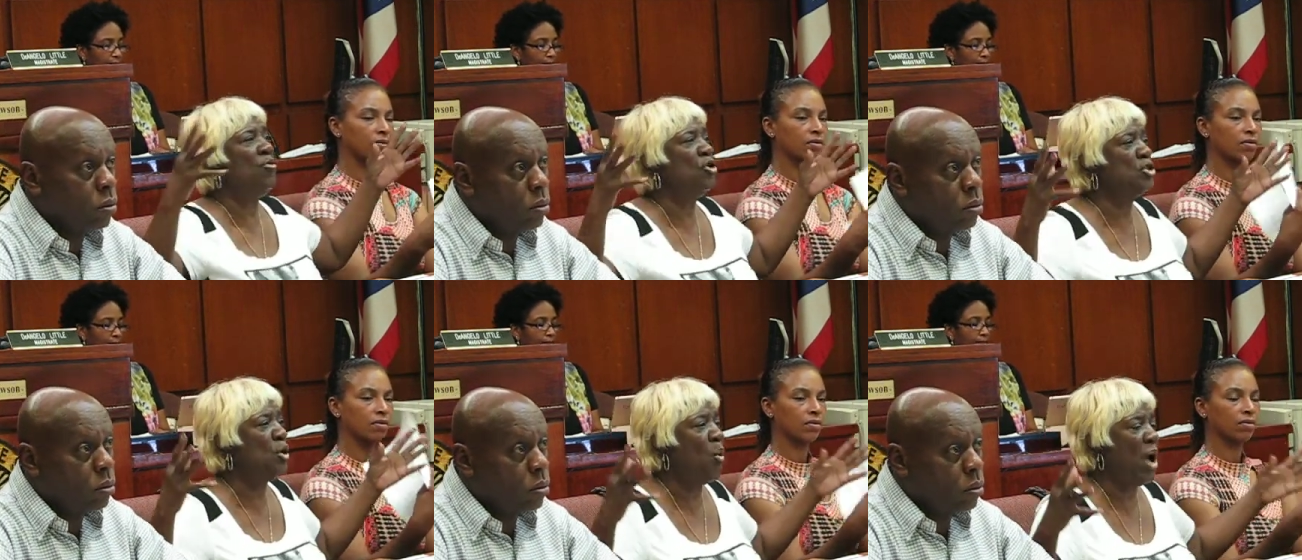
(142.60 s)

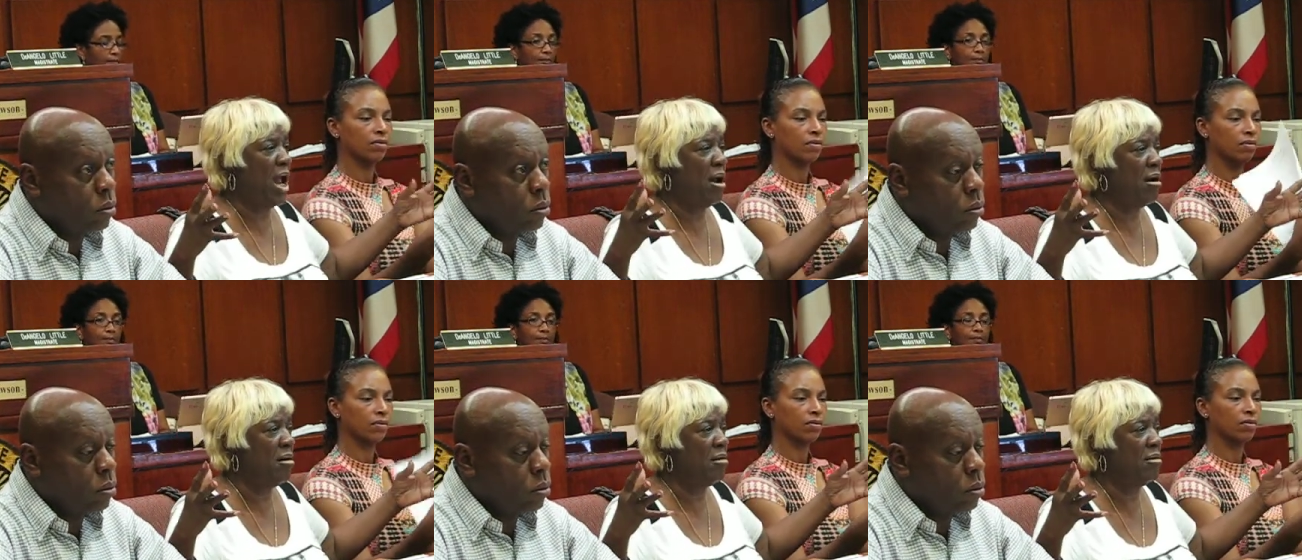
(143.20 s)
Speaker 1: was
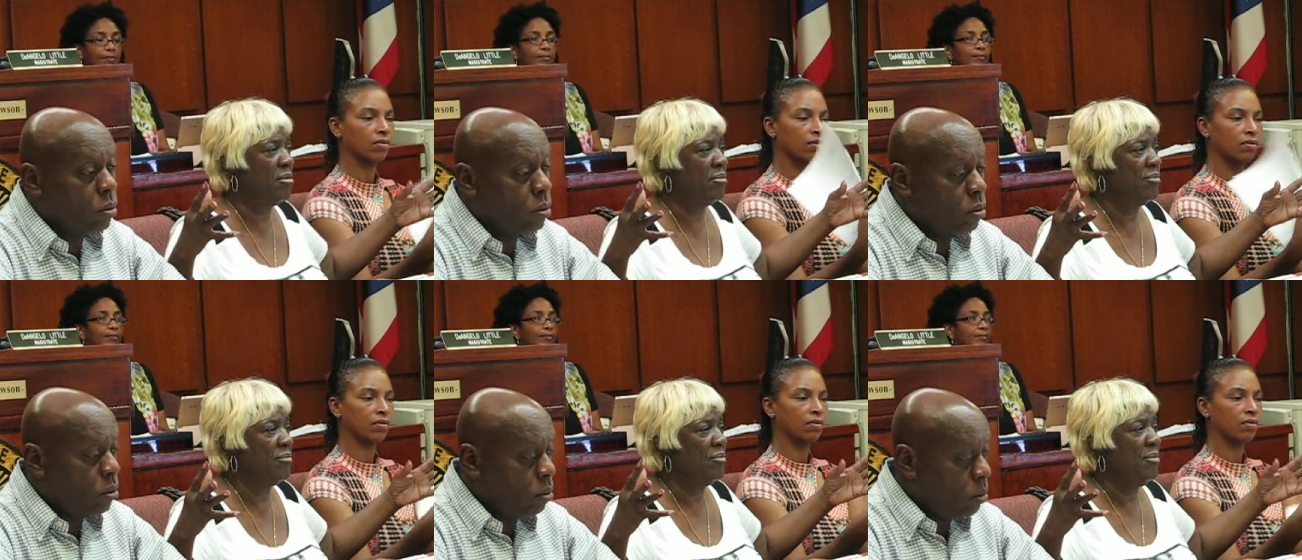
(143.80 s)
aware
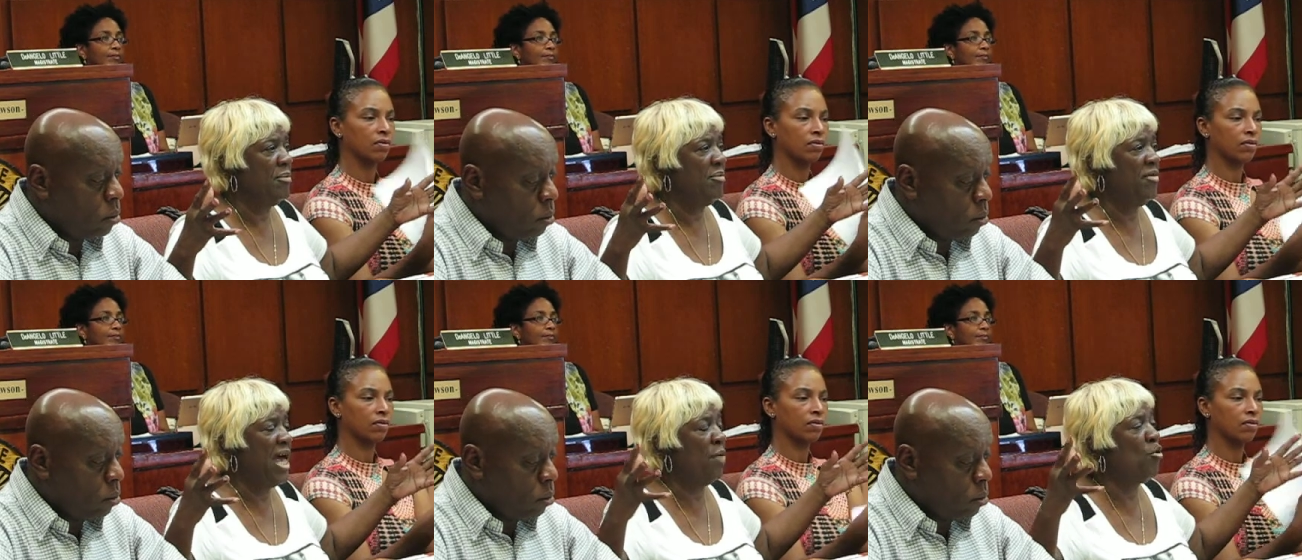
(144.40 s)

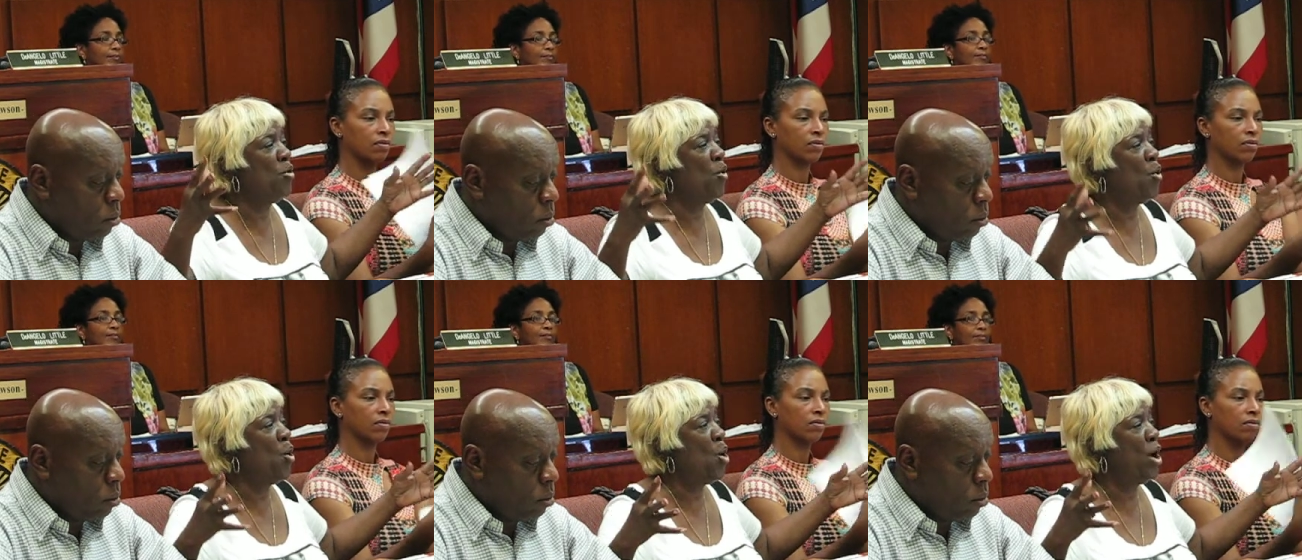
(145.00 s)
that we were
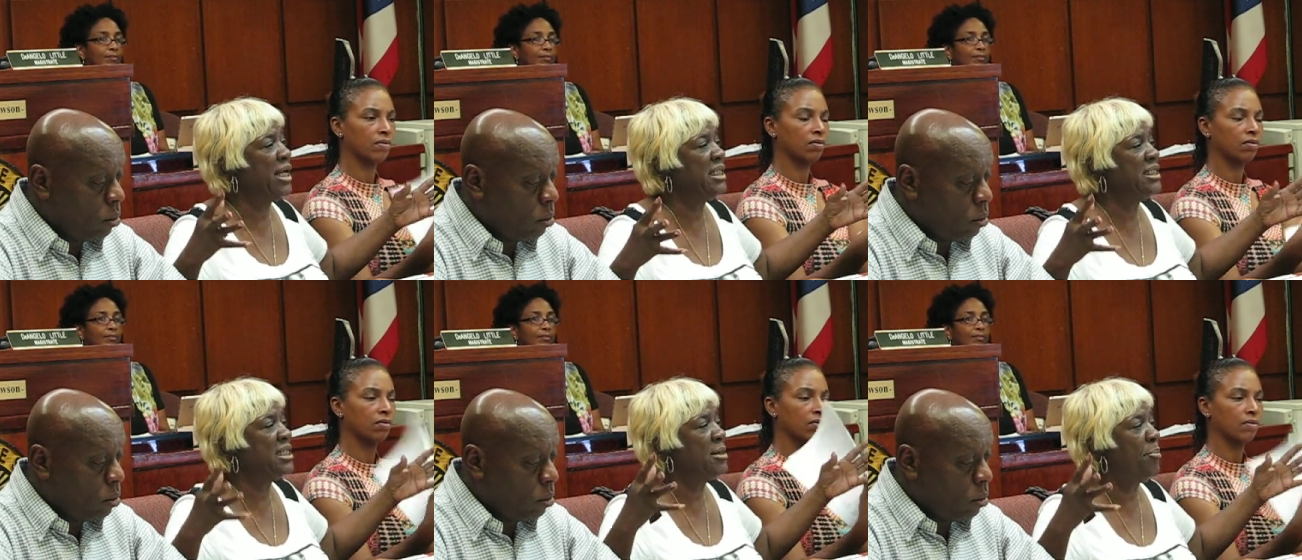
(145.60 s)
going
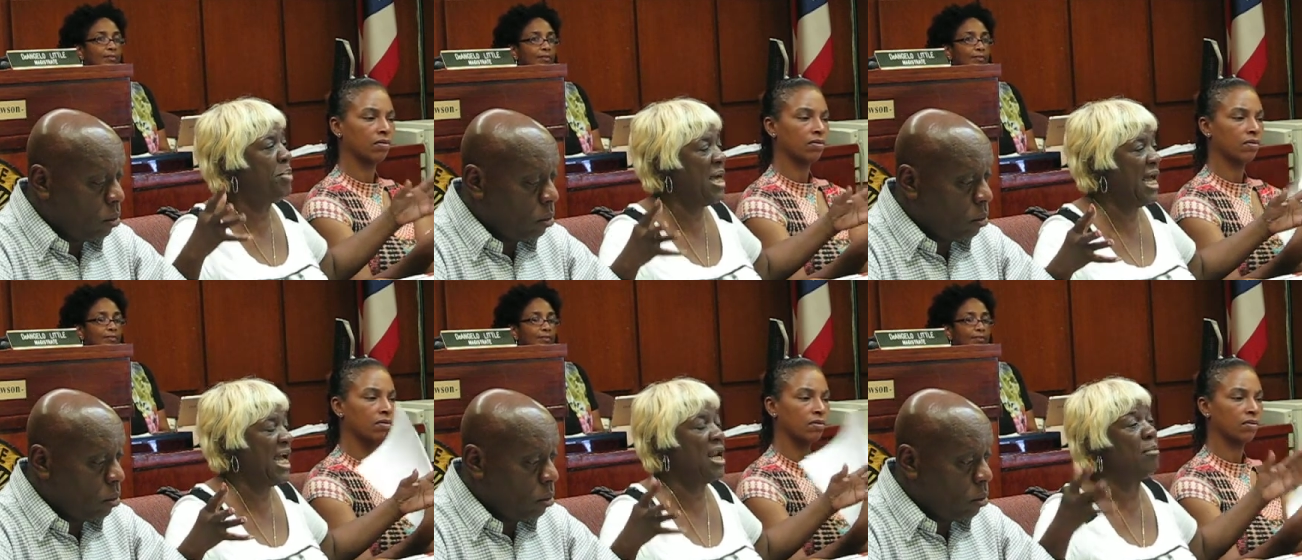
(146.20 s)
to
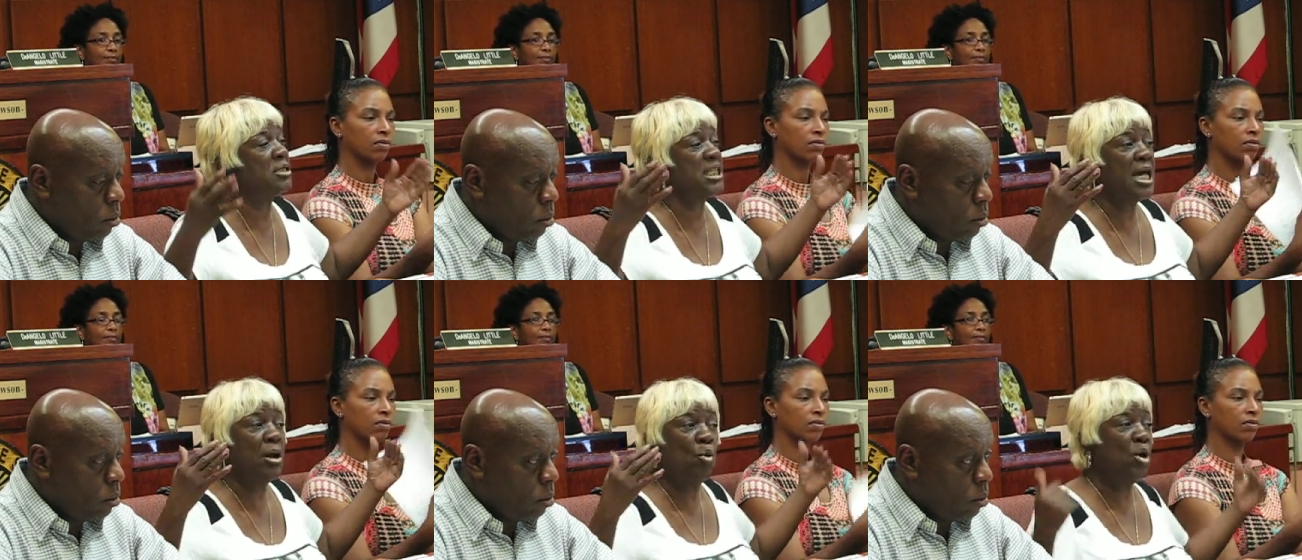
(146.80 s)
pick, and I'm
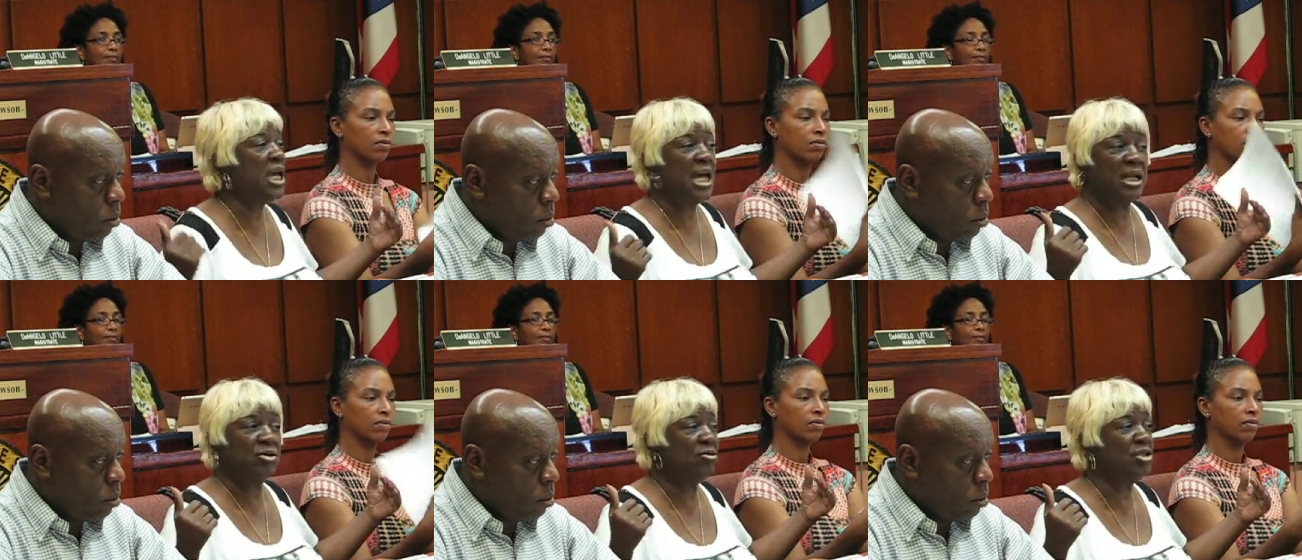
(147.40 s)
saying we,
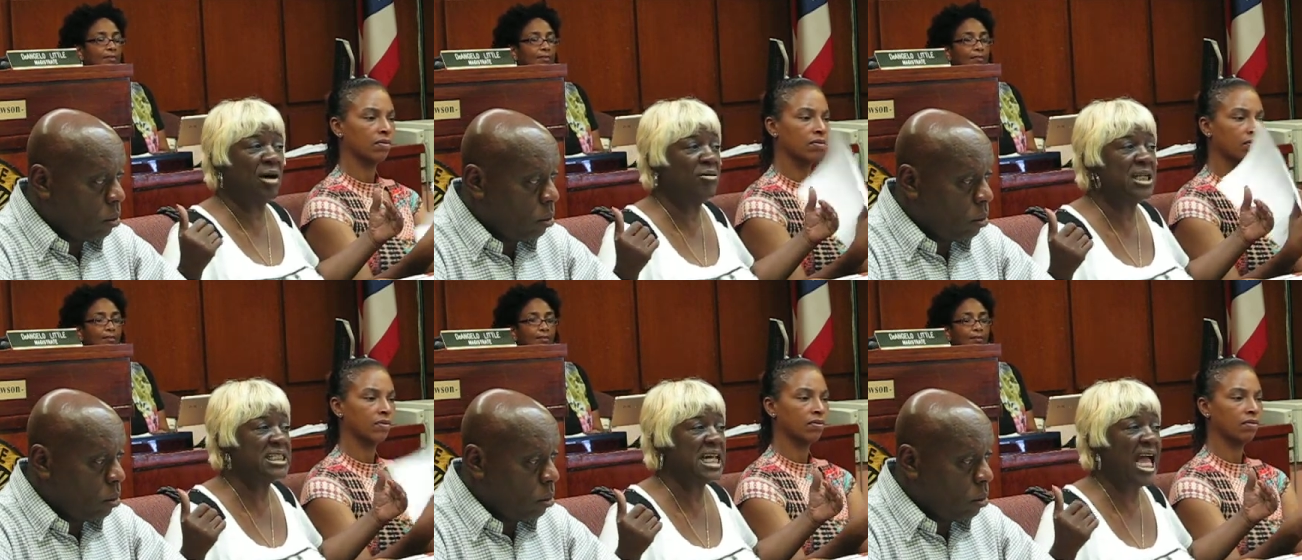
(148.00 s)
I told you I
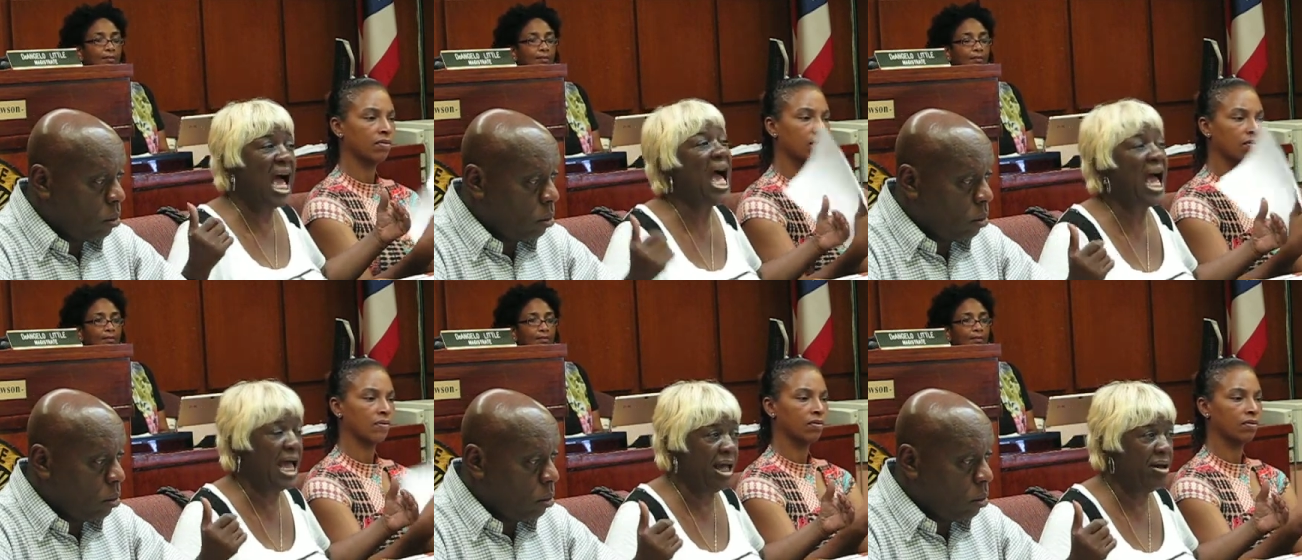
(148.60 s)
wouldn't say
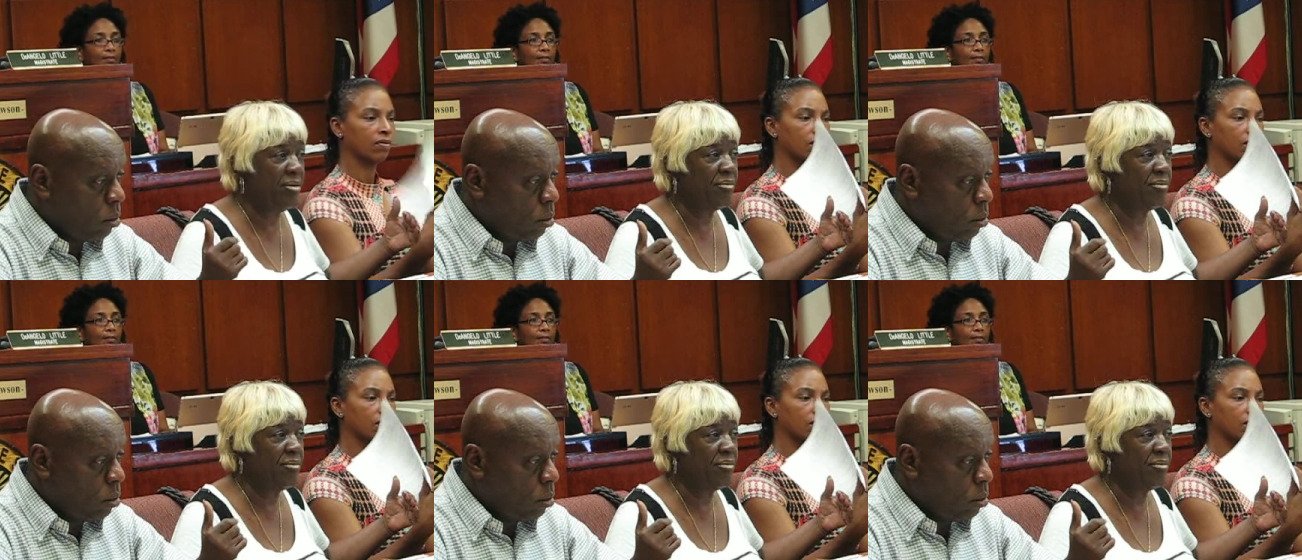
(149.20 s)
I,